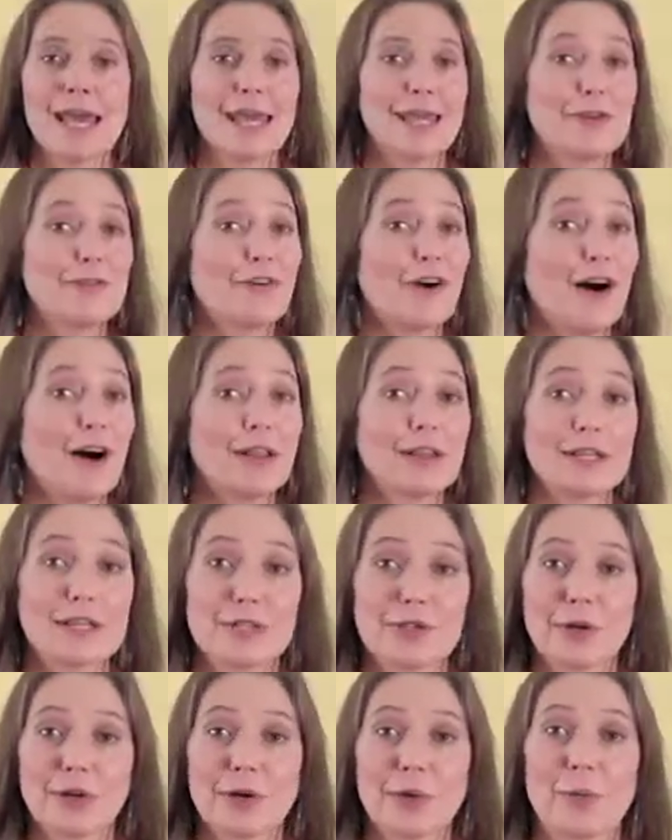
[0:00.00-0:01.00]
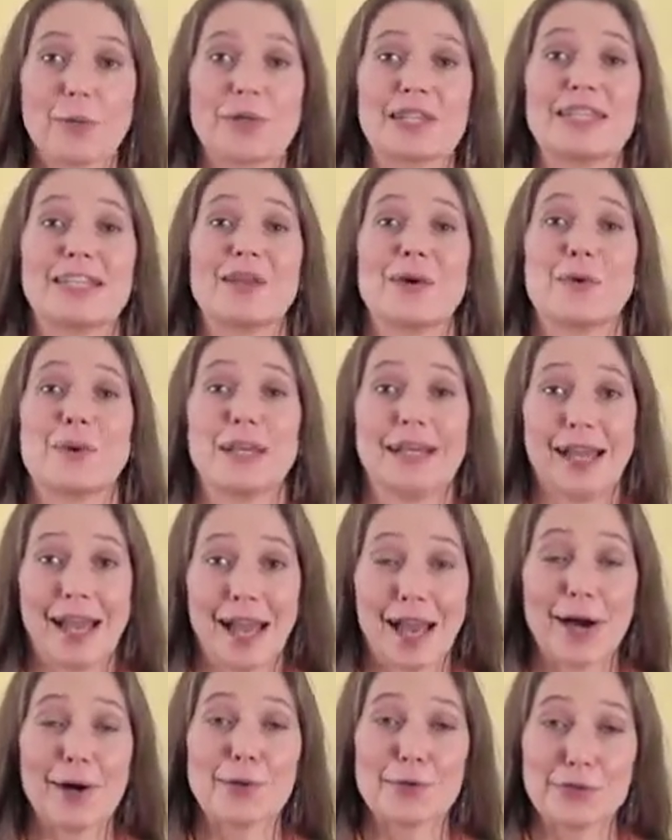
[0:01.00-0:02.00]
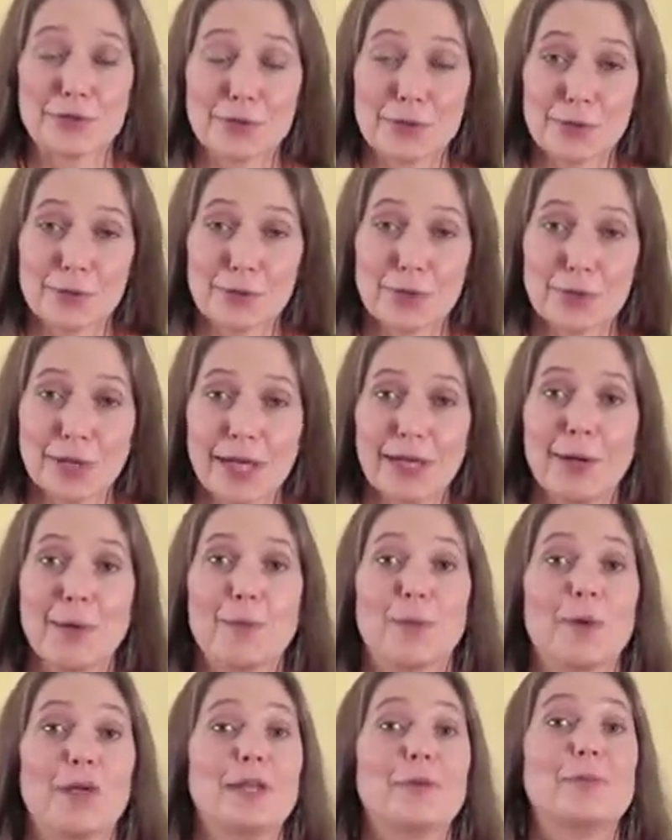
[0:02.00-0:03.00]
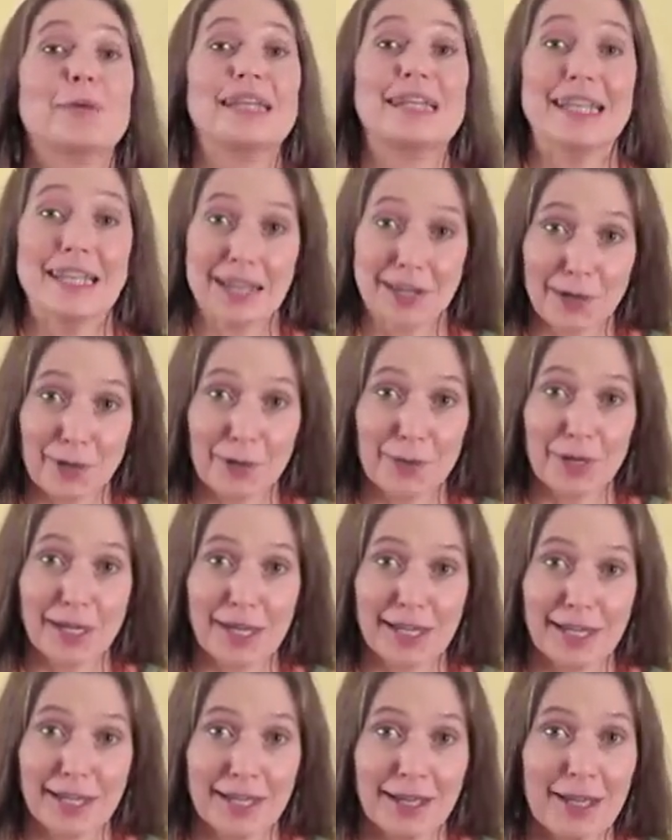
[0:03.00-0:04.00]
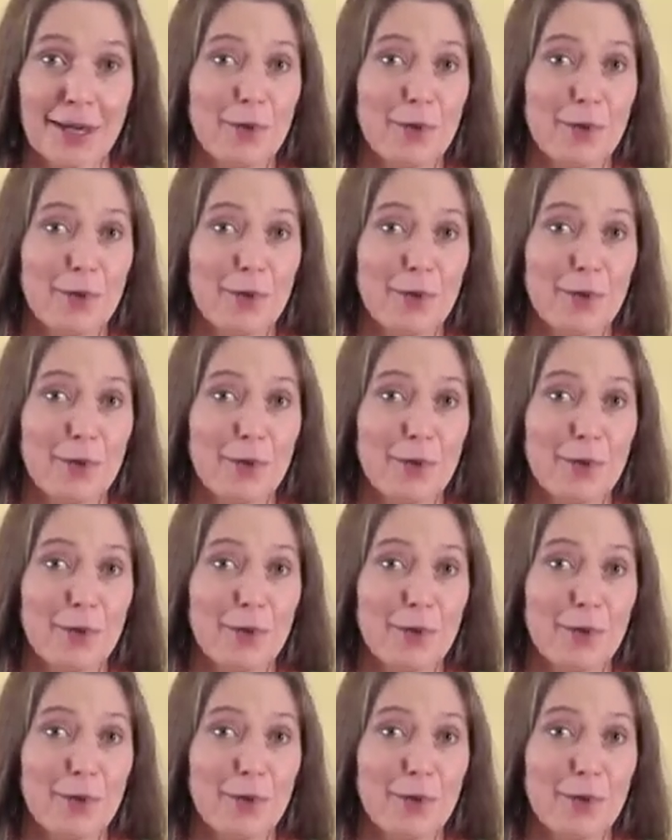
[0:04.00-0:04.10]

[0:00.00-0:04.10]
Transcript: If all it took was knowing how to, we'd be done already.